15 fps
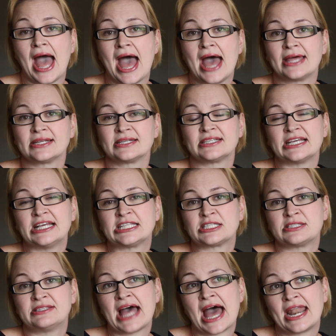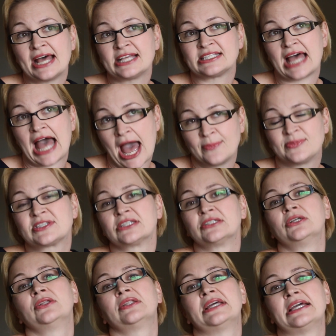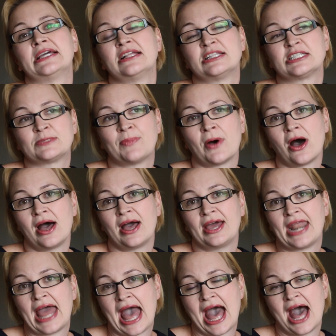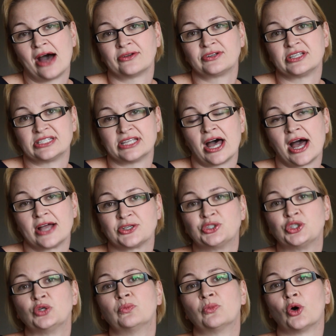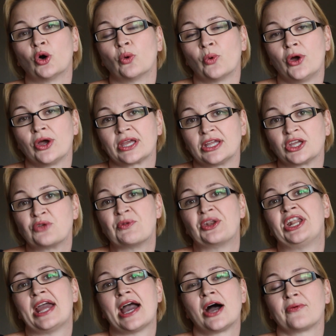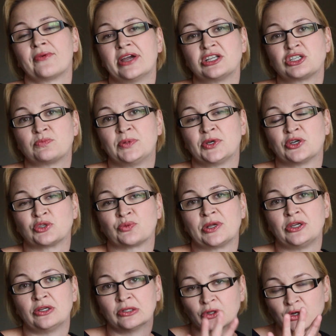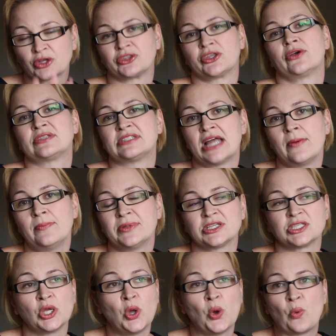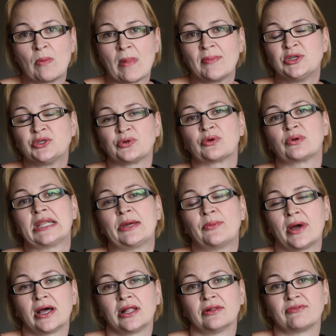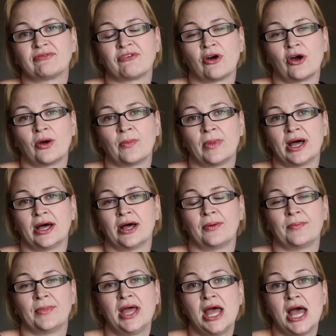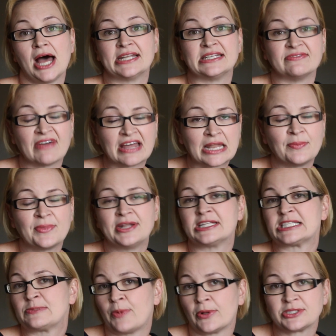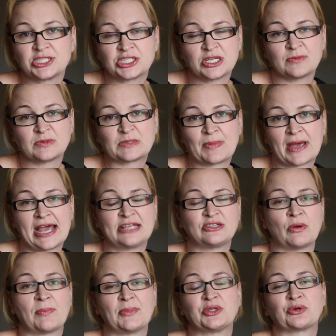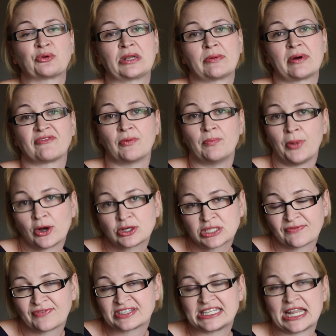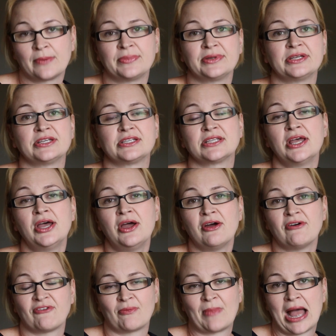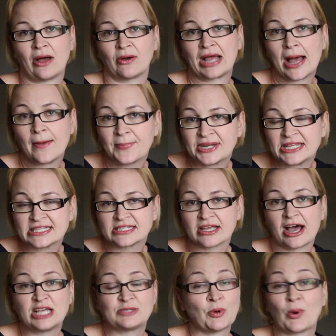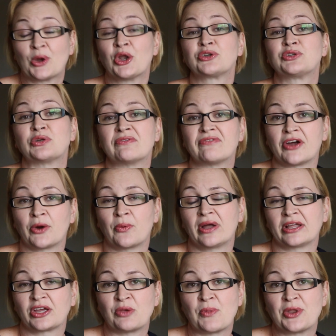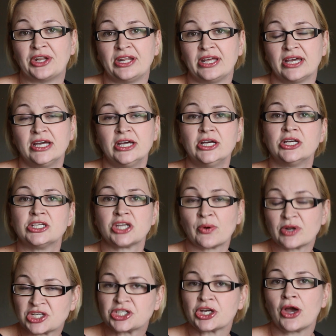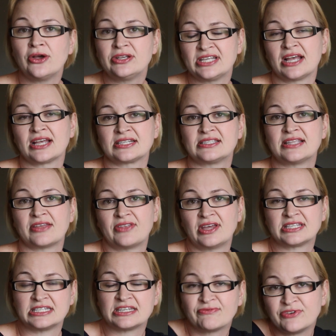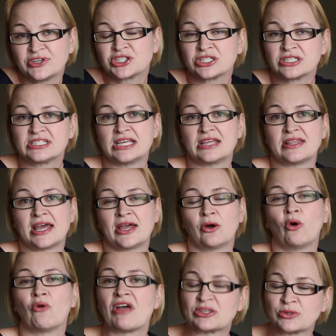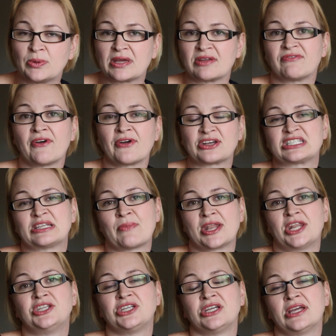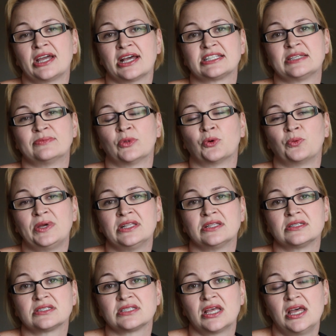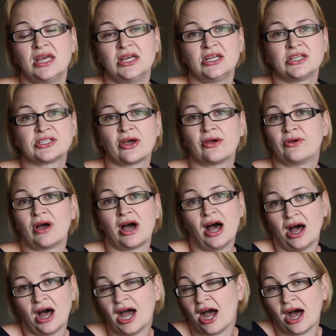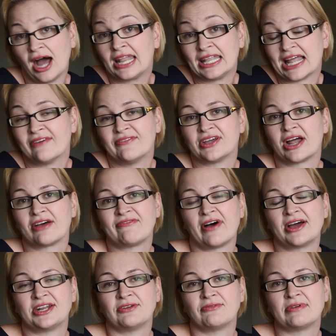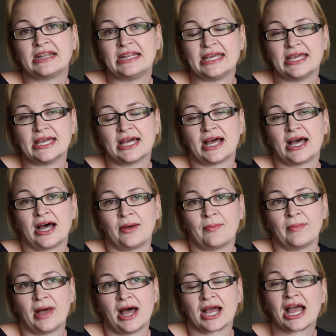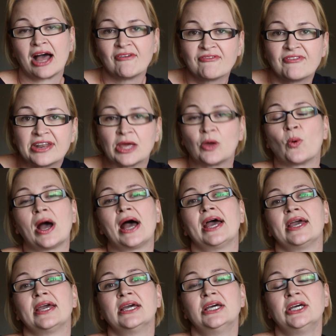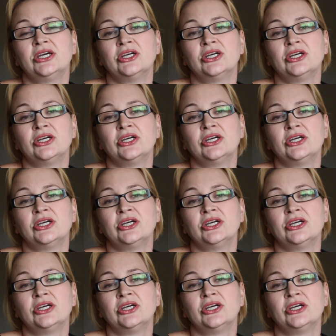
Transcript: And that has absolutely inspired our desire to do more work in community outreach, because when you look at those numbers, we might be doing really well from a development and sponsorship space, you might be doing really well from box office numbers, from our company size, but we're not doing very well in community. So it shows us that there's a deficiency there, or that's where we can focus some energy and get some more wins. So I love it. I find it really a comforting way